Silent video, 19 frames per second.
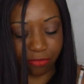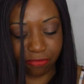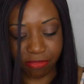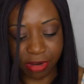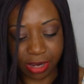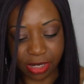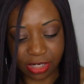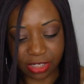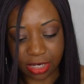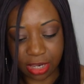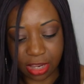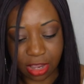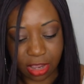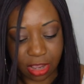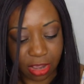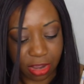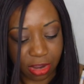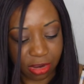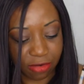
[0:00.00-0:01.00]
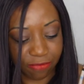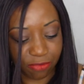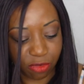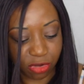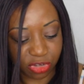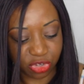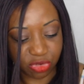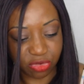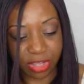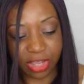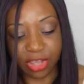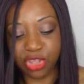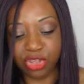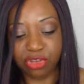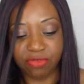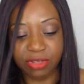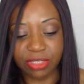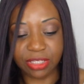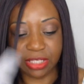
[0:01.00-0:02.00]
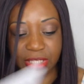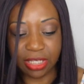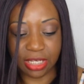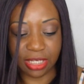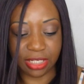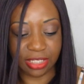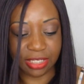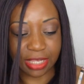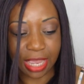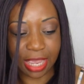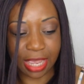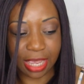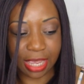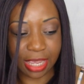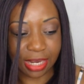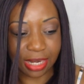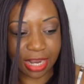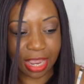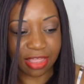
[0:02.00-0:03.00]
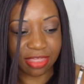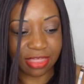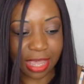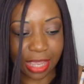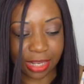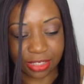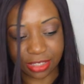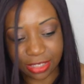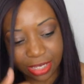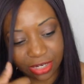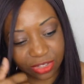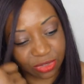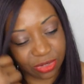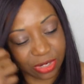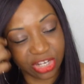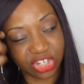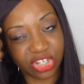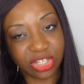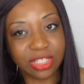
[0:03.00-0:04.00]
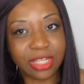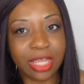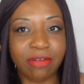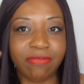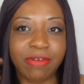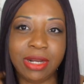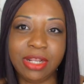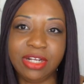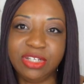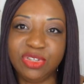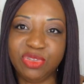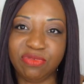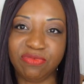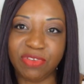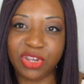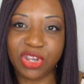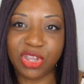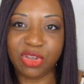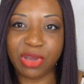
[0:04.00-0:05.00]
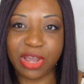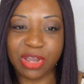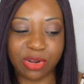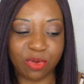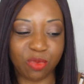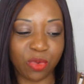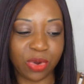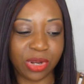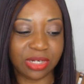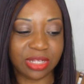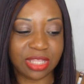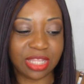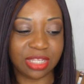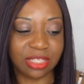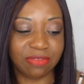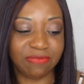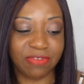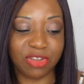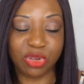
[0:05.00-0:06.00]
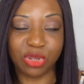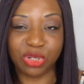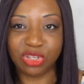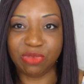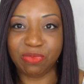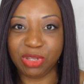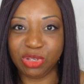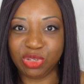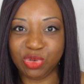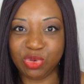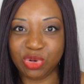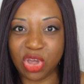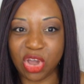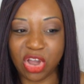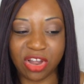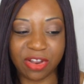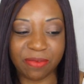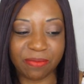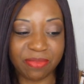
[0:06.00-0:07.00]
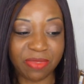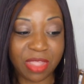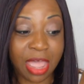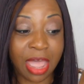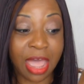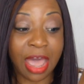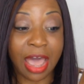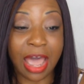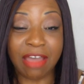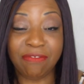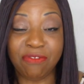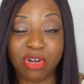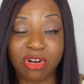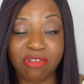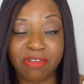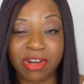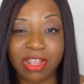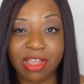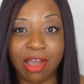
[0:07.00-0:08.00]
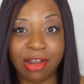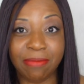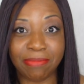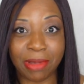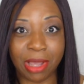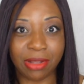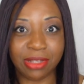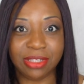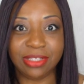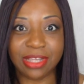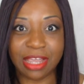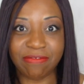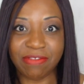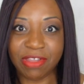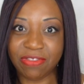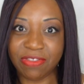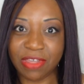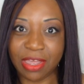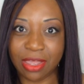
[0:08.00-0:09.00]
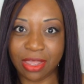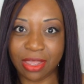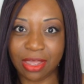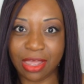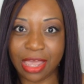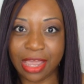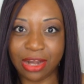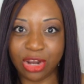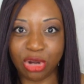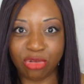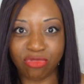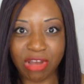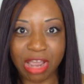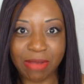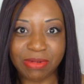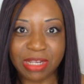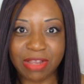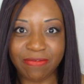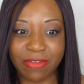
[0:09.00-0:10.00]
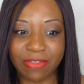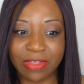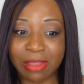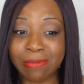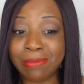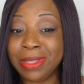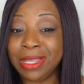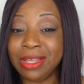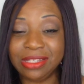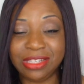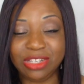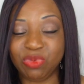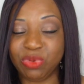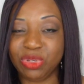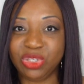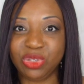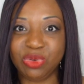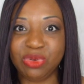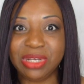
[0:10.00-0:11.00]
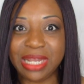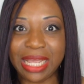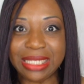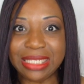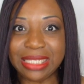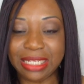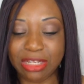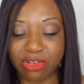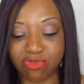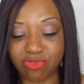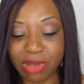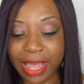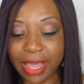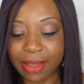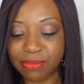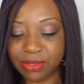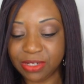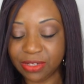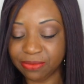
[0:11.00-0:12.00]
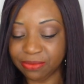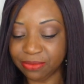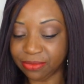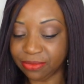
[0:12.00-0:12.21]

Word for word: a friend. And of course, you get your receipts, and that's it. So let's just get right into the video. I don't want this video to be too long. I've already unboxed everything and unwrapped everything because it was so nicely wrapped,